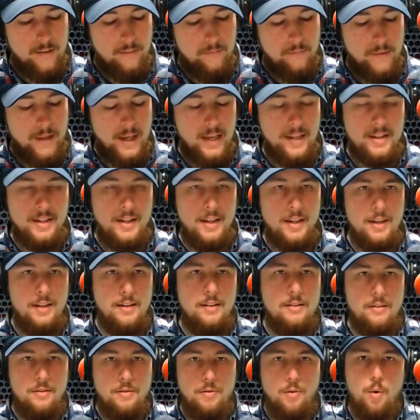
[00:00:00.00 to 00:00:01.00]
And
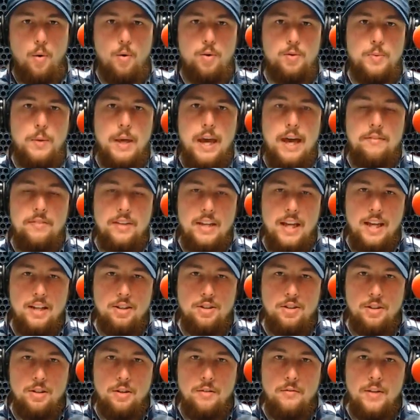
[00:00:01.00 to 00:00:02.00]
then, of course, we have the
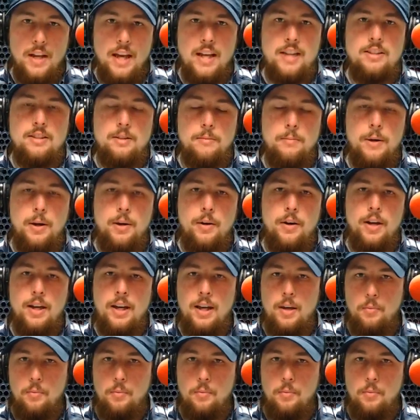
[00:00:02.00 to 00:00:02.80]
Ancient of Days appearing,